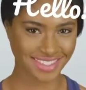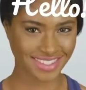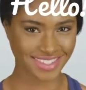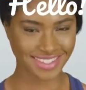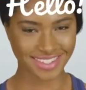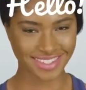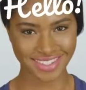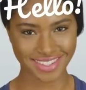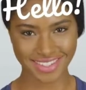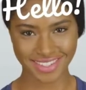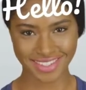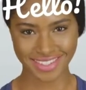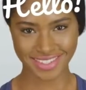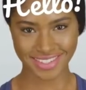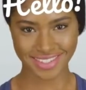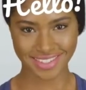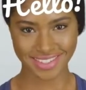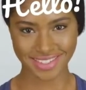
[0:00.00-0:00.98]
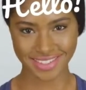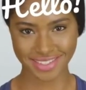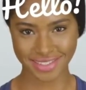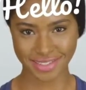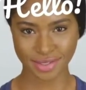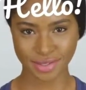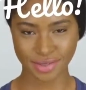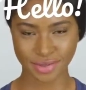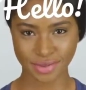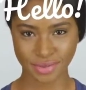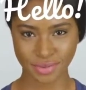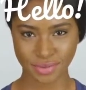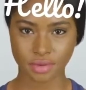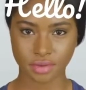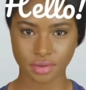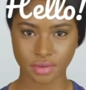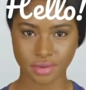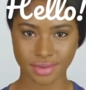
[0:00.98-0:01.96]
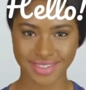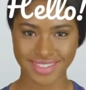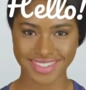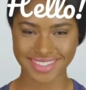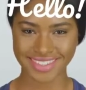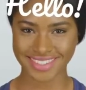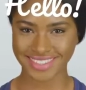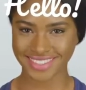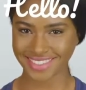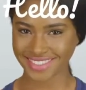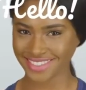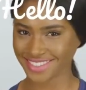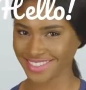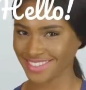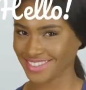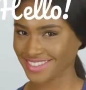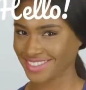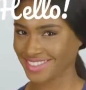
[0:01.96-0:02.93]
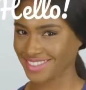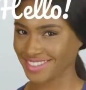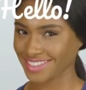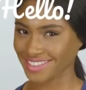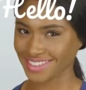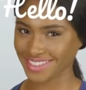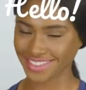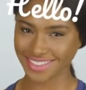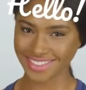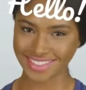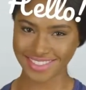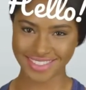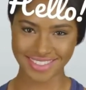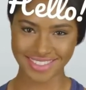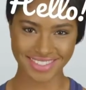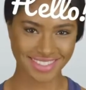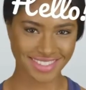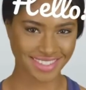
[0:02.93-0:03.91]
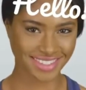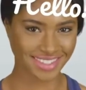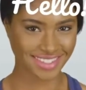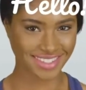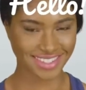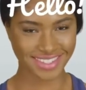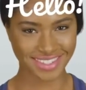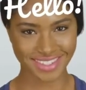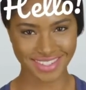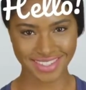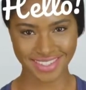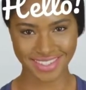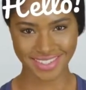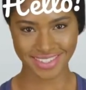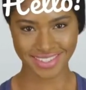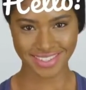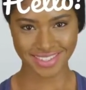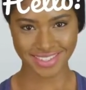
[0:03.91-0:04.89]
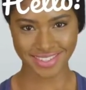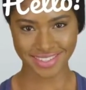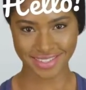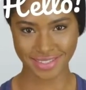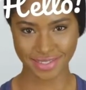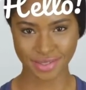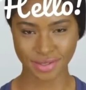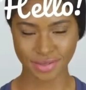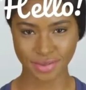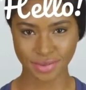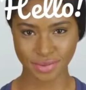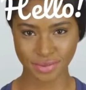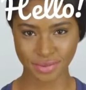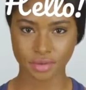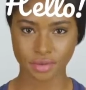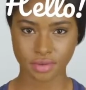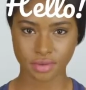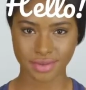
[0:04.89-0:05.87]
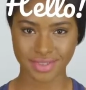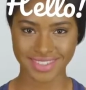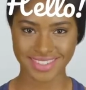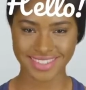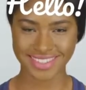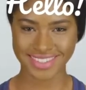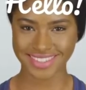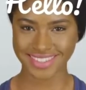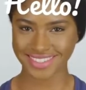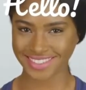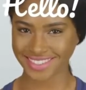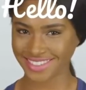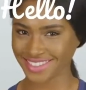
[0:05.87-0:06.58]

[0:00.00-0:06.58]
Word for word: to be our shadow material. And then we're going to go ahead and push that